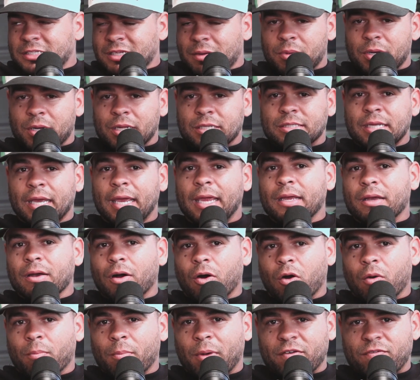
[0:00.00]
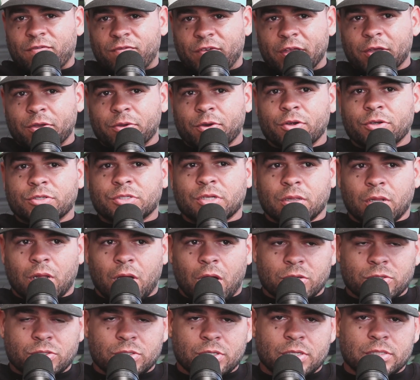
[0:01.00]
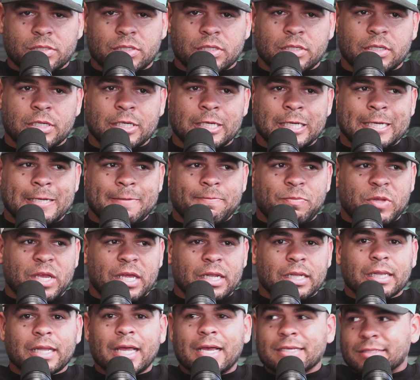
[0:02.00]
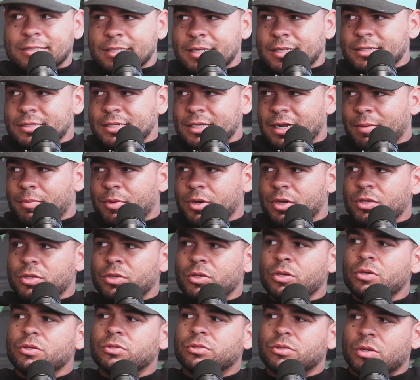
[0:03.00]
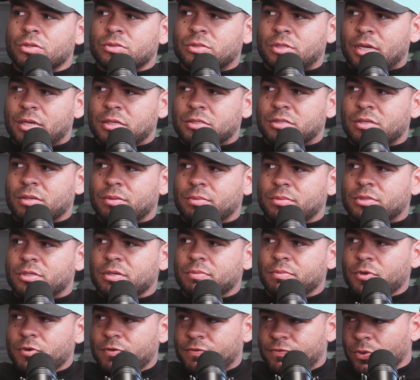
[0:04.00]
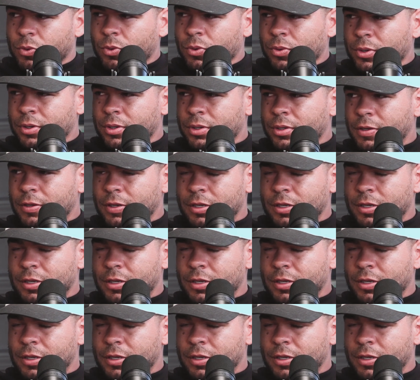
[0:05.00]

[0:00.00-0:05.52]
I'm going to take all my failures and losses and lessons, and I'm going to use those things to move forward, you